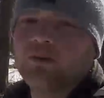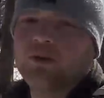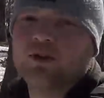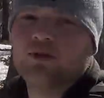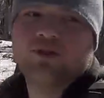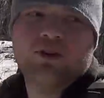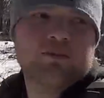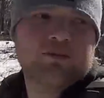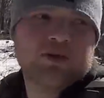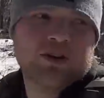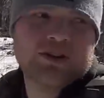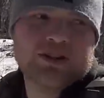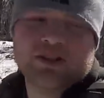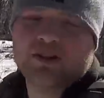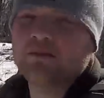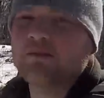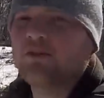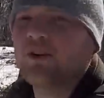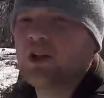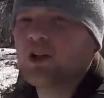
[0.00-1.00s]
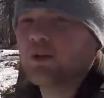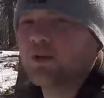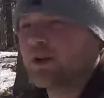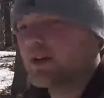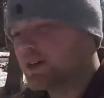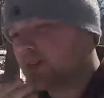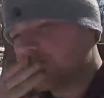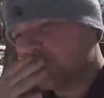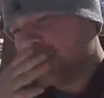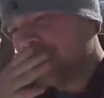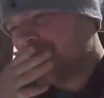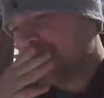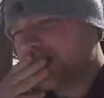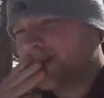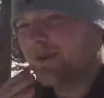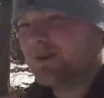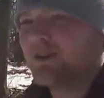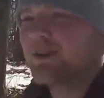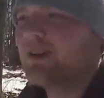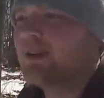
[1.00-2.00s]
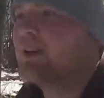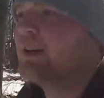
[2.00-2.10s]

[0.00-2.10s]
more footprints I'm following, just my own.